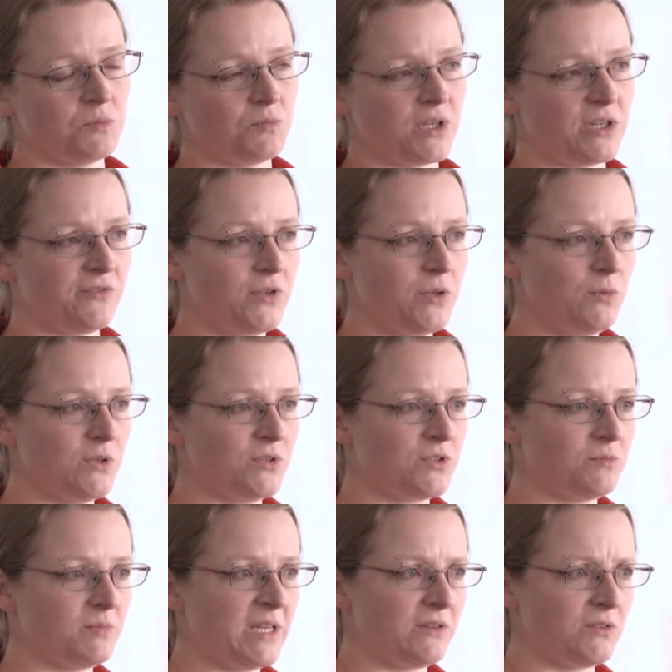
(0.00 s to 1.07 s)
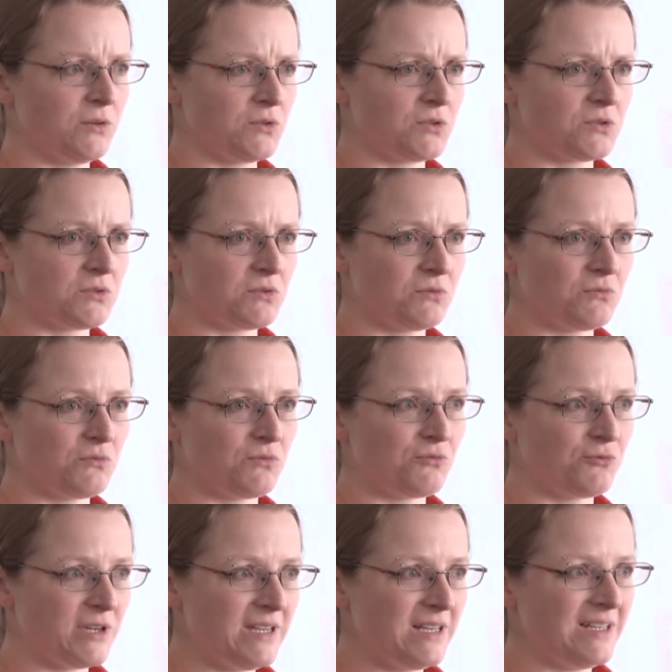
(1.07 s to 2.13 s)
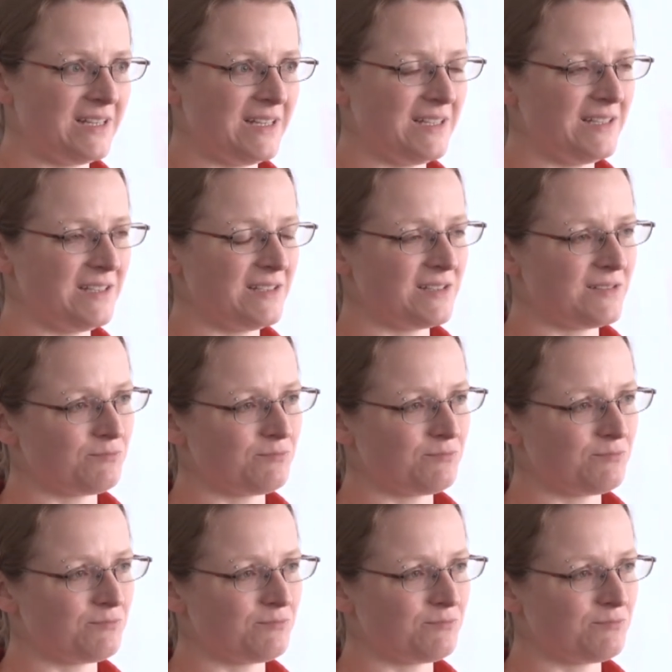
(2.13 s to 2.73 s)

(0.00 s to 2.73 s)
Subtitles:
But if you want to make those really